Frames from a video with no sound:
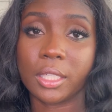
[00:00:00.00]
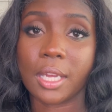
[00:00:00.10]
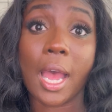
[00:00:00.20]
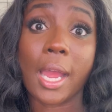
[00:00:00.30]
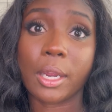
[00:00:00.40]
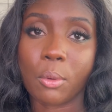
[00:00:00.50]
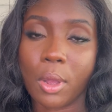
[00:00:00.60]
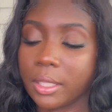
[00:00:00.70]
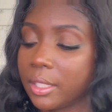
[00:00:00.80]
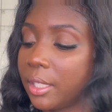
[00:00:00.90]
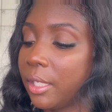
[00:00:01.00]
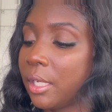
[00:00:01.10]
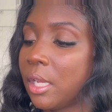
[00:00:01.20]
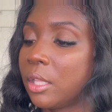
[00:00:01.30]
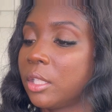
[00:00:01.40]
high quality.
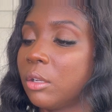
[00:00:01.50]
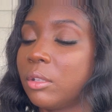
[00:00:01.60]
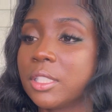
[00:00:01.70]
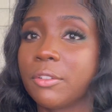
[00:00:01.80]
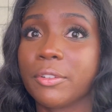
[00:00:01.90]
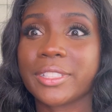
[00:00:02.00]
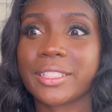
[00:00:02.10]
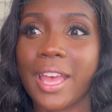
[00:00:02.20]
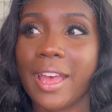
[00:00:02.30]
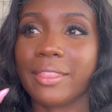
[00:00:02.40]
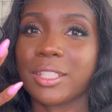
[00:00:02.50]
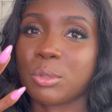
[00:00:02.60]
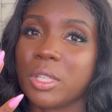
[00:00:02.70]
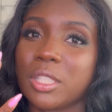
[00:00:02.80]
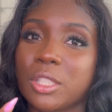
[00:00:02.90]
The only difference is that this
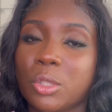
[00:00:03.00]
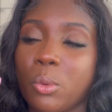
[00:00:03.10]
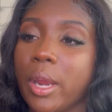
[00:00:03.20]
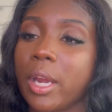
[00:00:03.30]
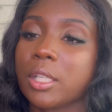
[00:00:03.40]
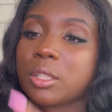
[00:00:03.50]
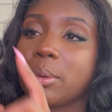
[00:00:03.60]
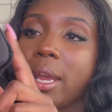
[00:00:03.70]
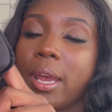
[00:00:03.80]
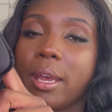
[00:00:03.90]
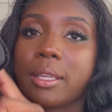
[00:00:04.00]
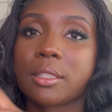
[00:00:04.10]
one is square, so it has